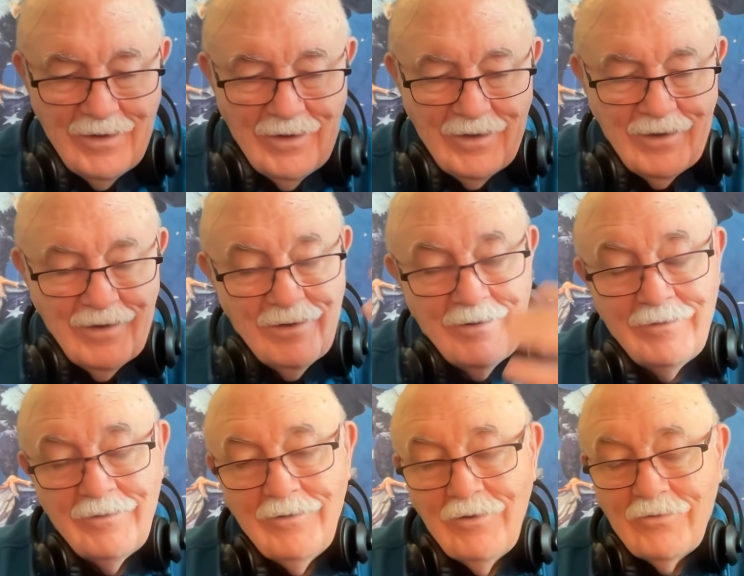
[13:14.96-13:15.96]

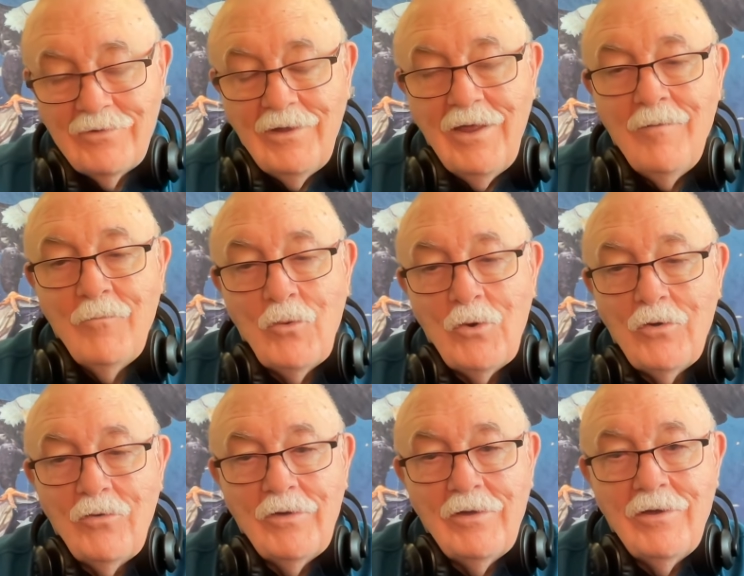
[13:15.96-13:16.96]
And there's a lot more
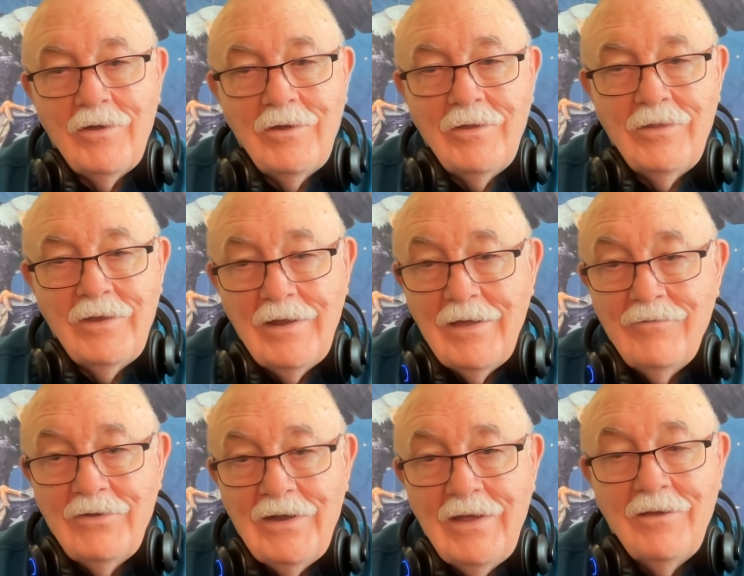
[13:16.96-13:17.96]
going on in the Navy
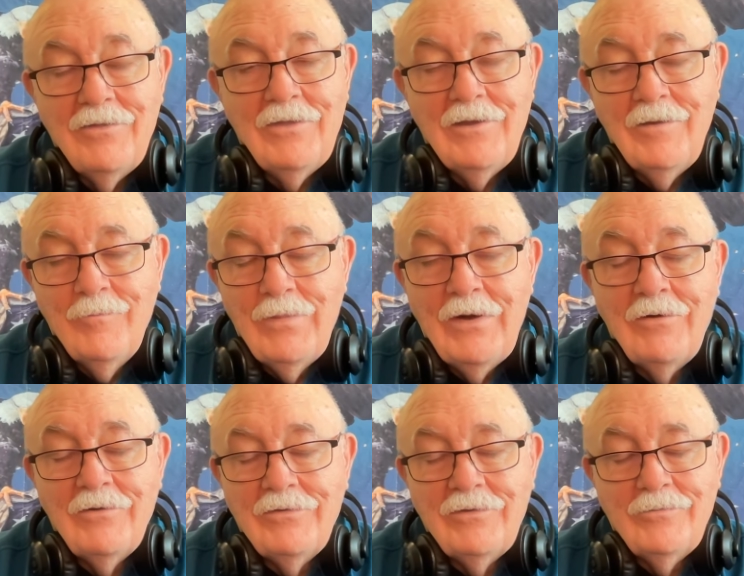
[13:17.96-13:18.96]
now that
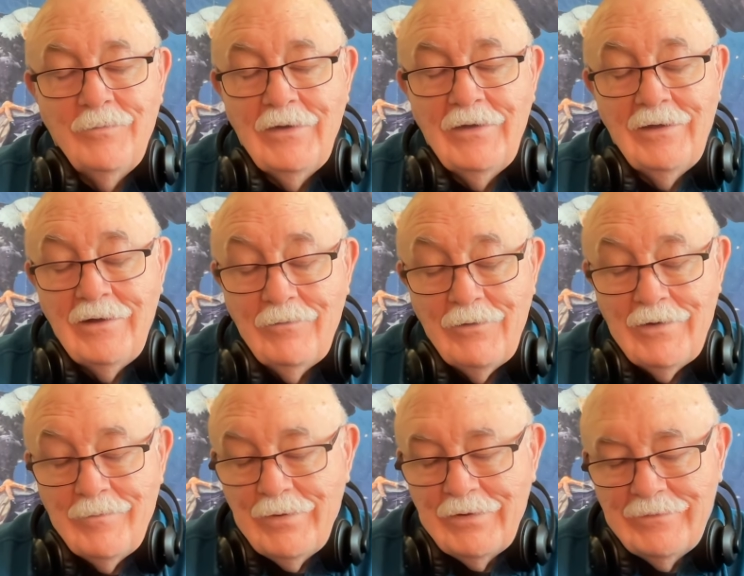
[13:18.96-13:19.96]
embarrasses me anyway,
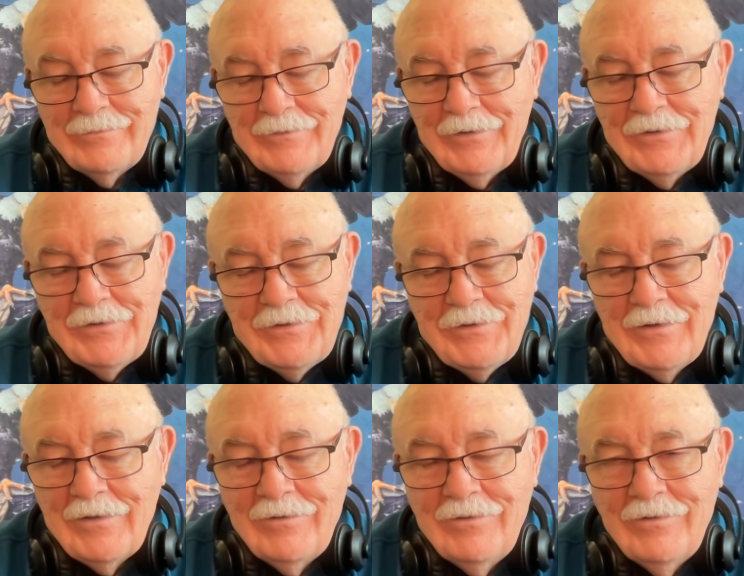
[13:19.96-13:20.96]
but
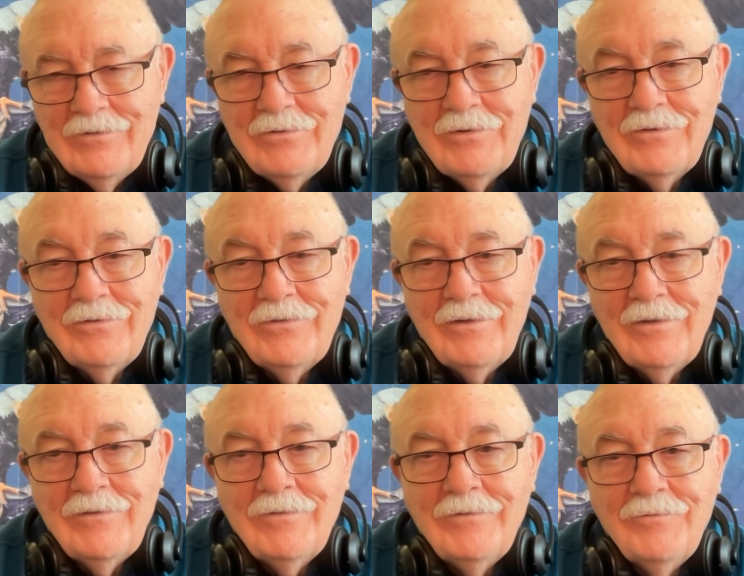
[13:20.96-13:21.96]
this just
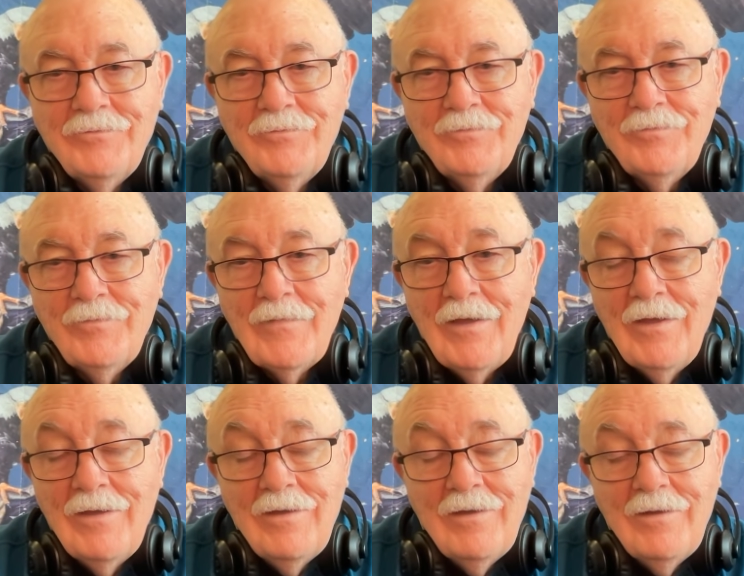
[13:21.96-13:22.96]

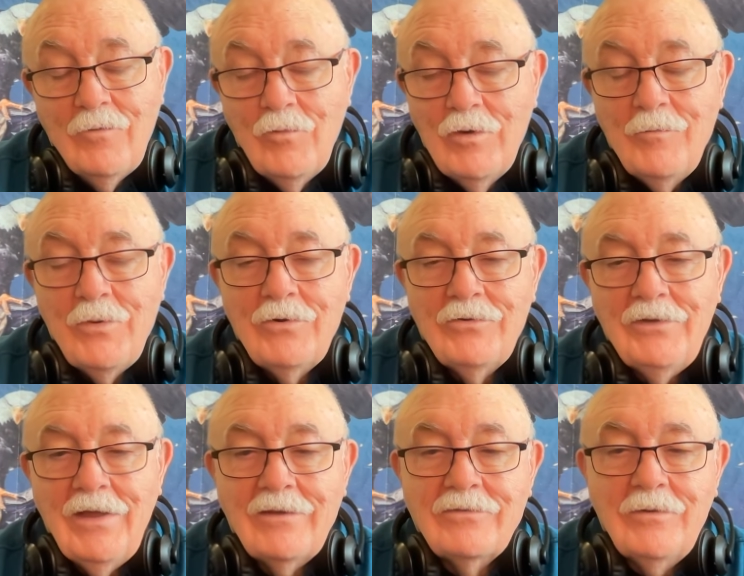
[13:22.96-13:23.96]
one person
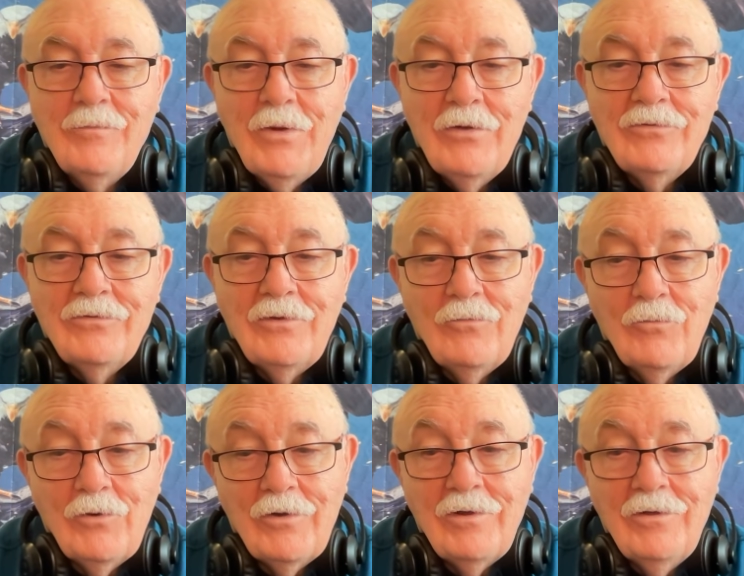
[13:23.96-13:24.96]
actually posted,
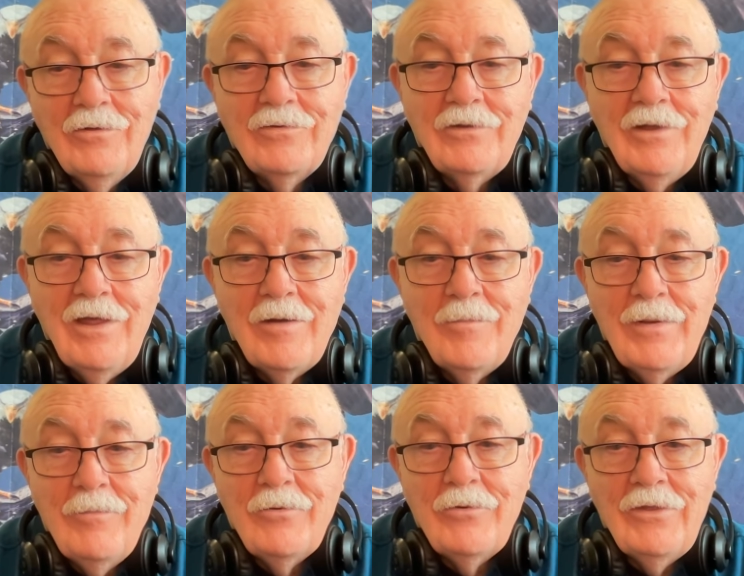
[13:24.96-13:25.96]
we're going to lose a lot of
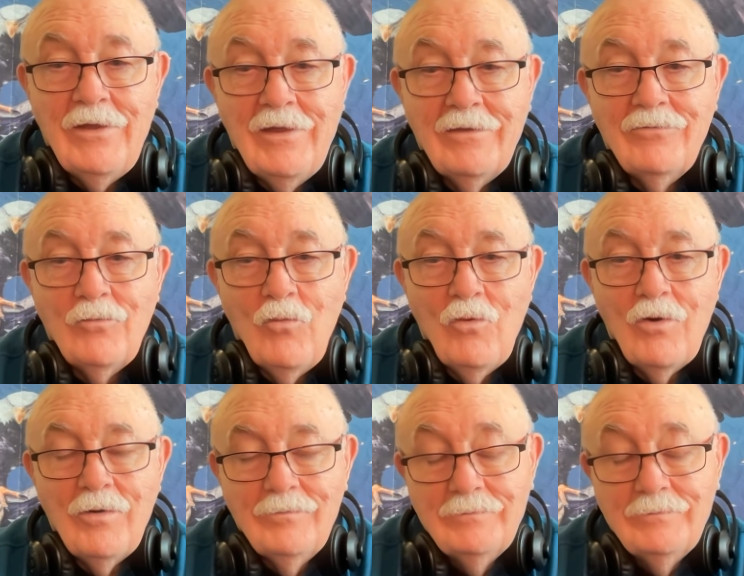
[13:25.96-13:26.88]
people in the next war.